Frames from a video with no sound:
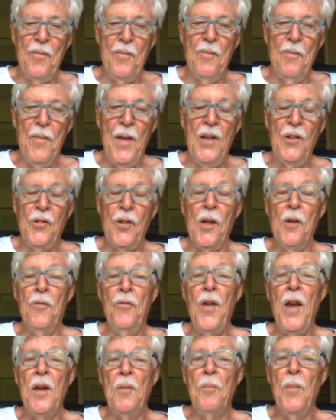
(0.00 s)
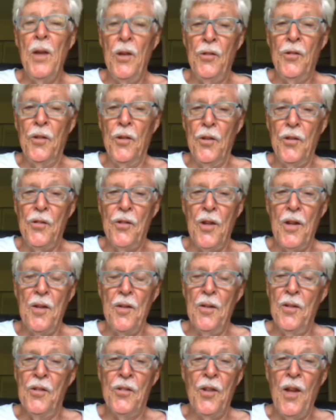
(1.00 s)
basically a fake business
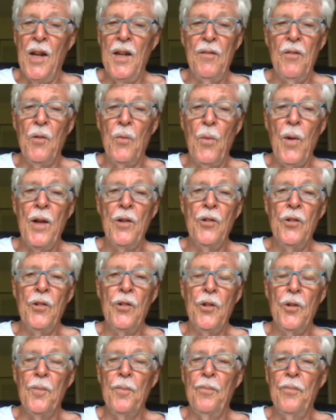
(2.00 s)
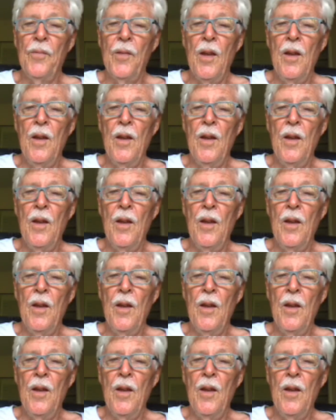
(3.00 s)
that's not even registered.